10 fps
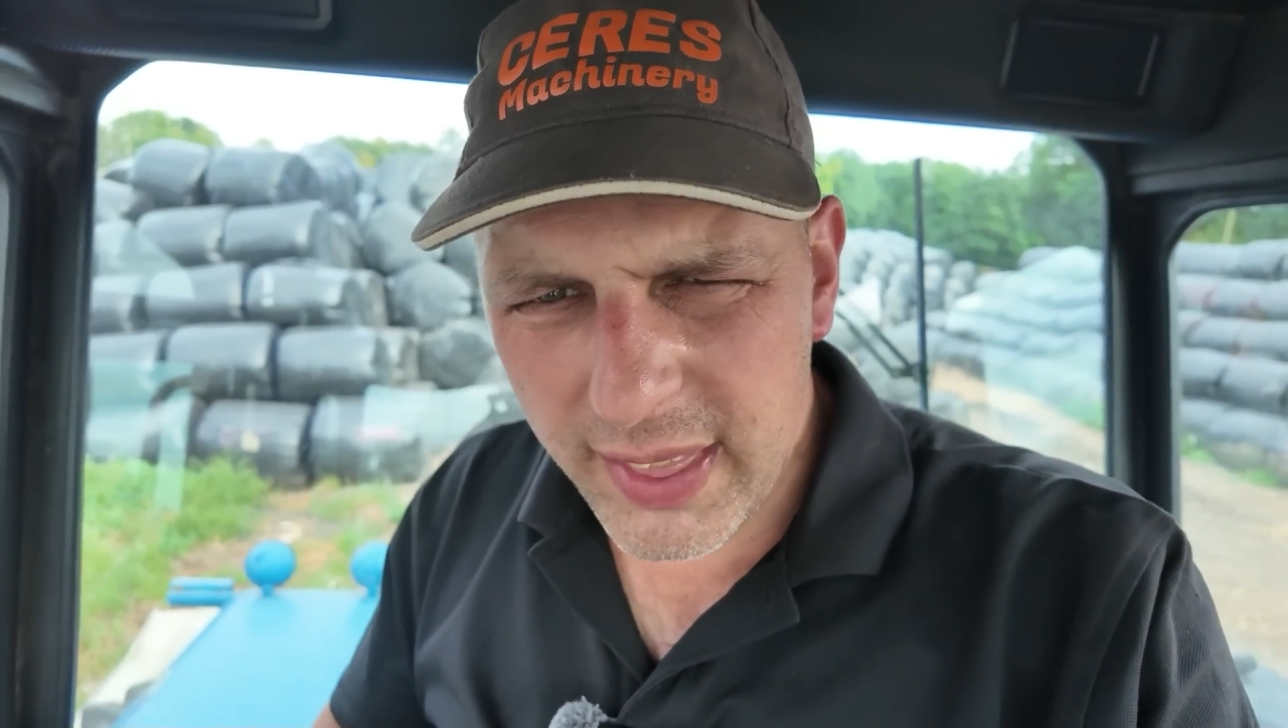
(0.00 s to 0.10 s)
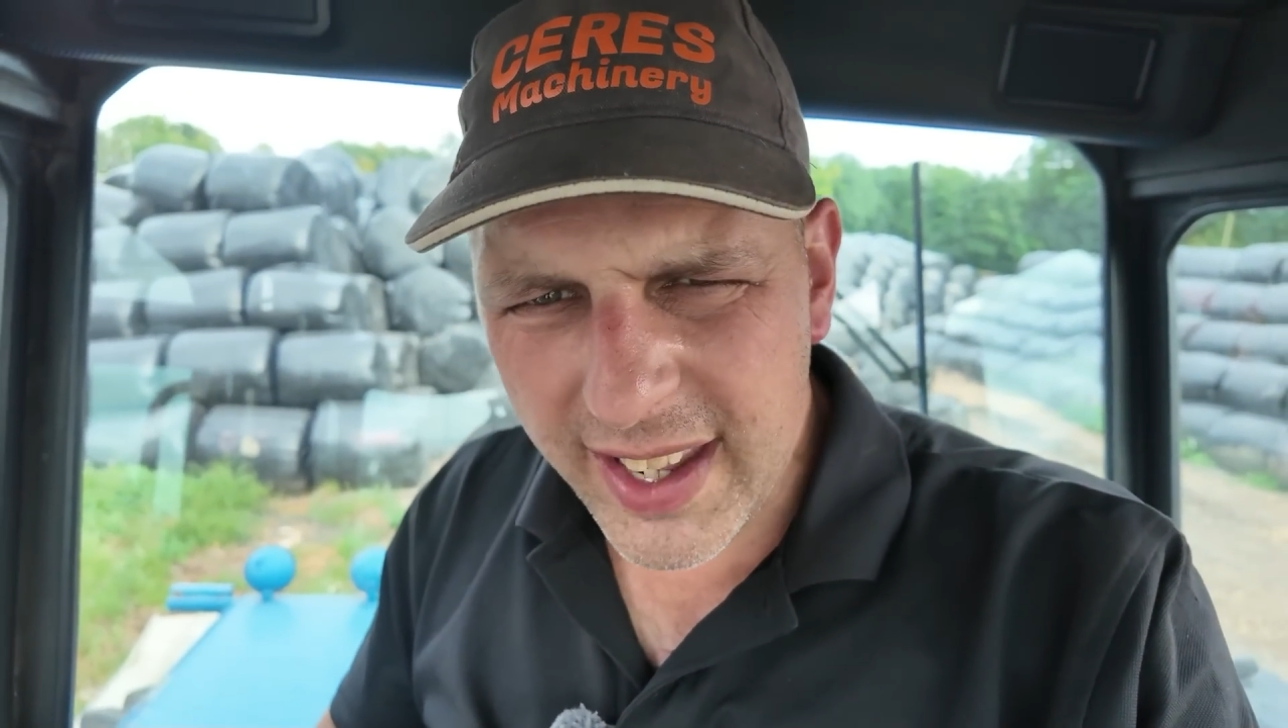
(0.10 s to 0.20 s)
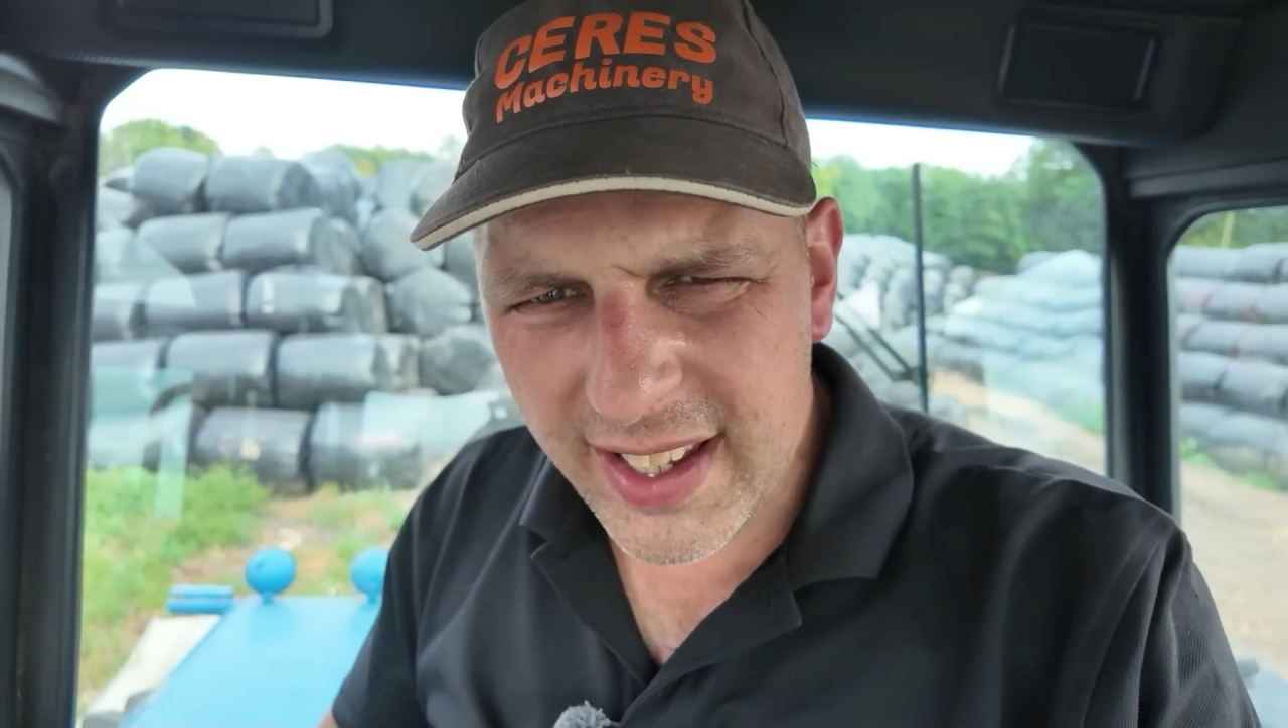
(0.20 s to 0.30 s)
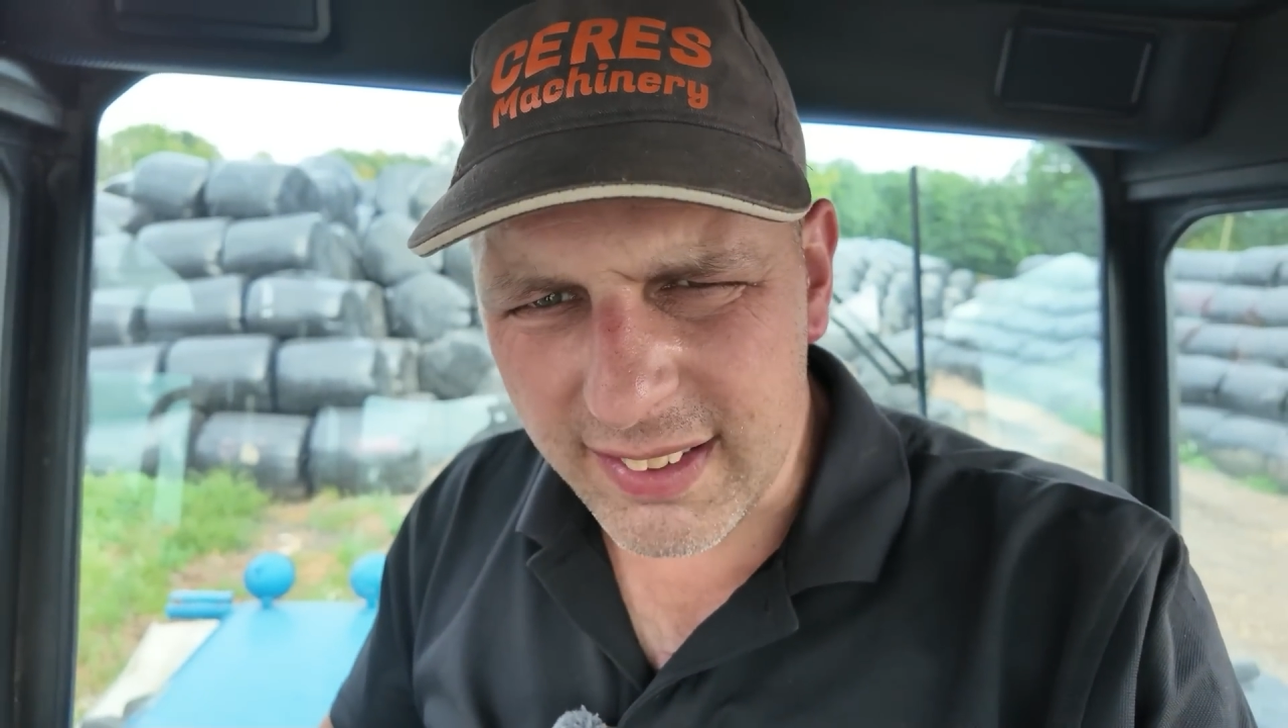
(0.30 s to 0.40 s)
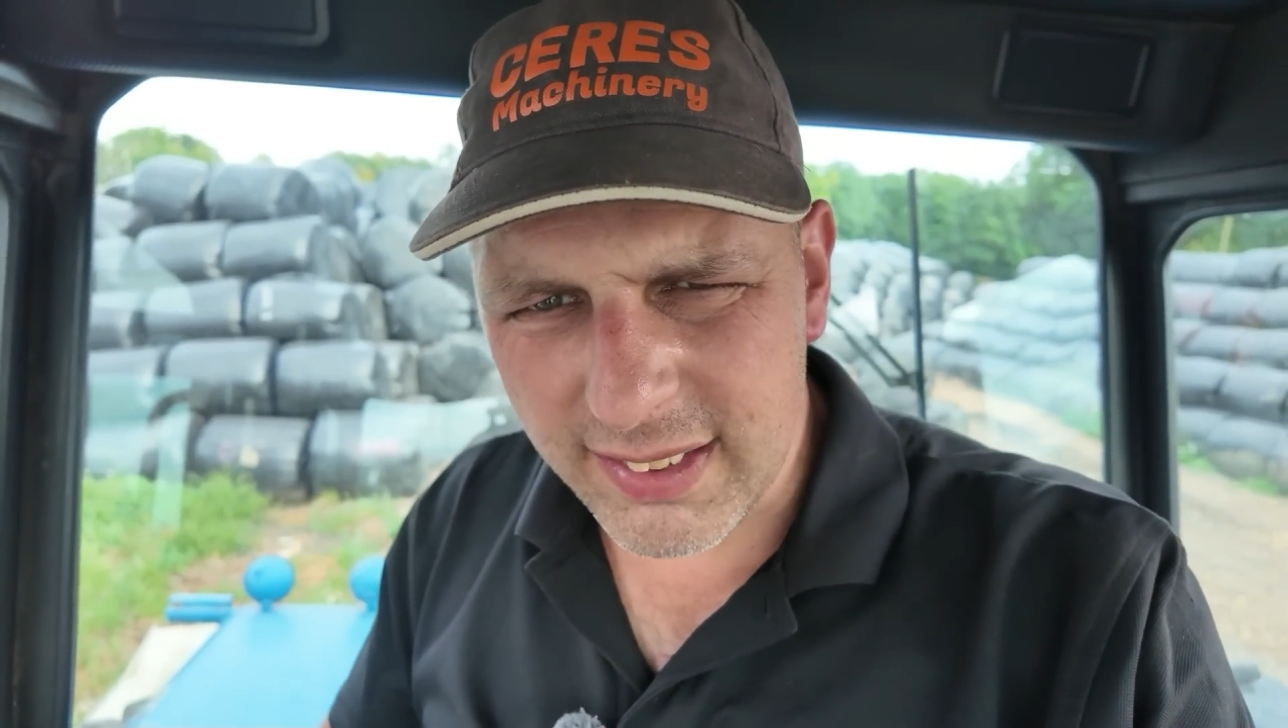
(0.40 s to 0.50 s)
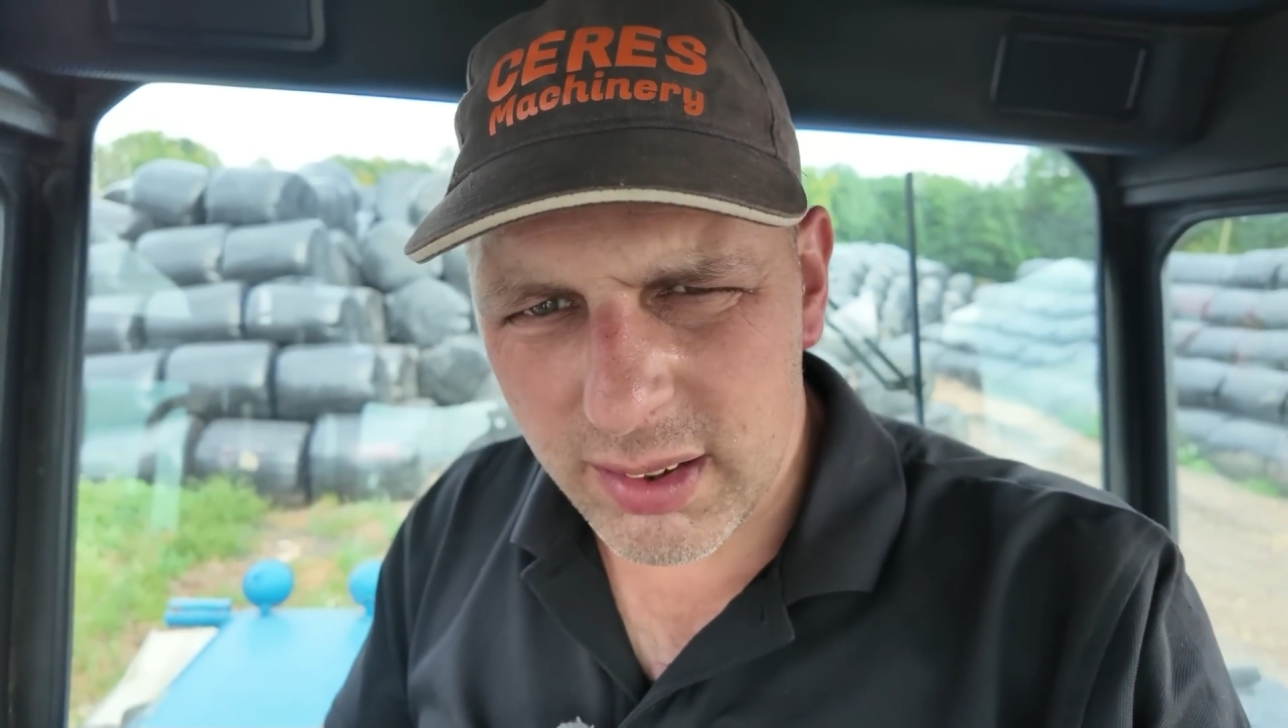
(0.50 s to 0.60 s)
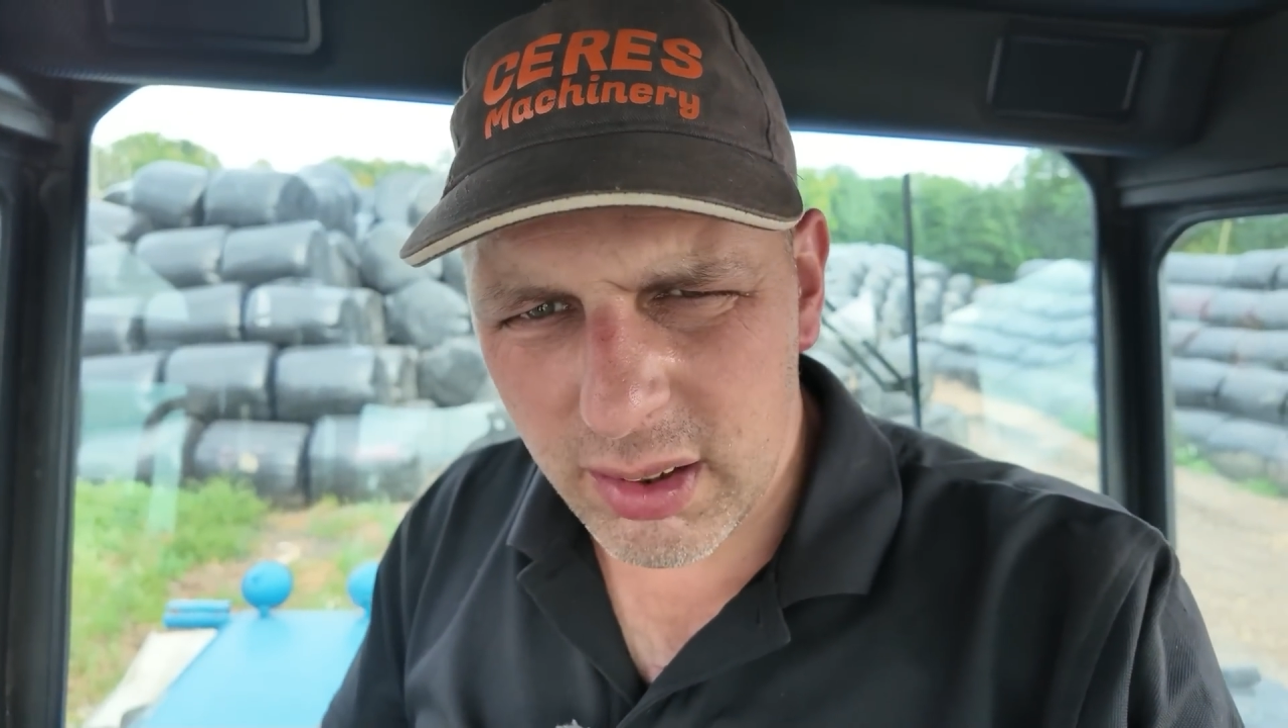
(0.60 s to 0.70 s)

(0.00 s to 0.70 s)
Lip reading: that is.